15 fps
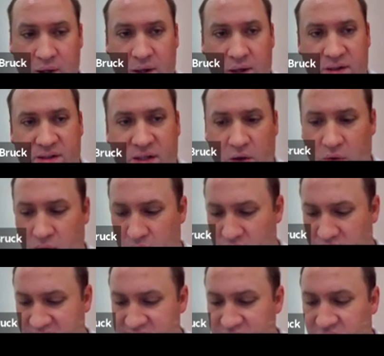So
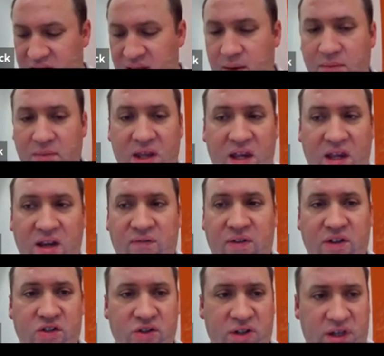let's look at them
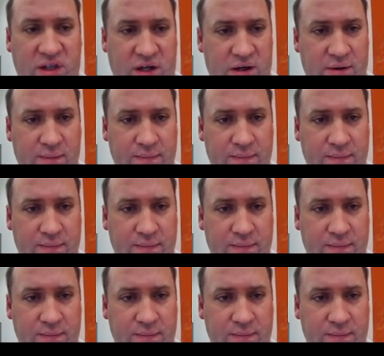individually here.